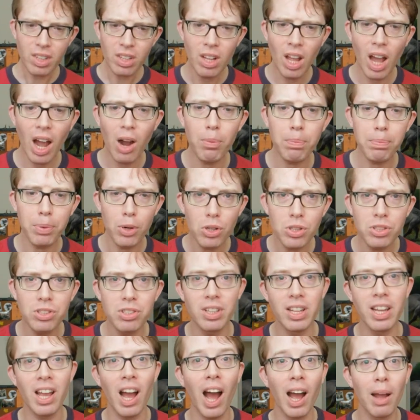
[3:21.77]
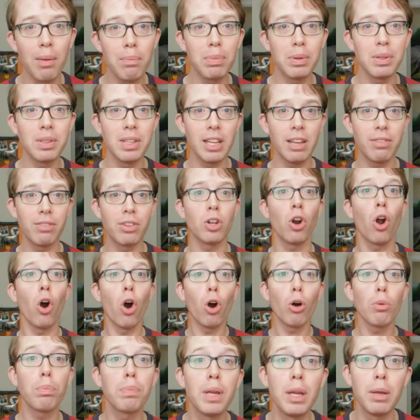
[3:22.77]
Now, personally, I believe that
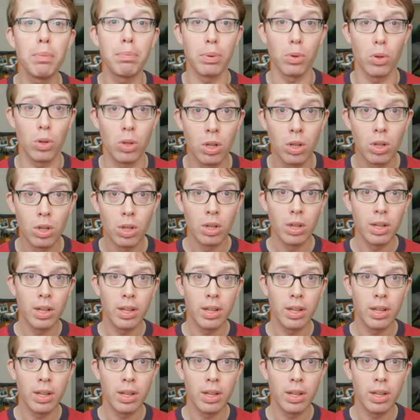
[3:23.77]
all people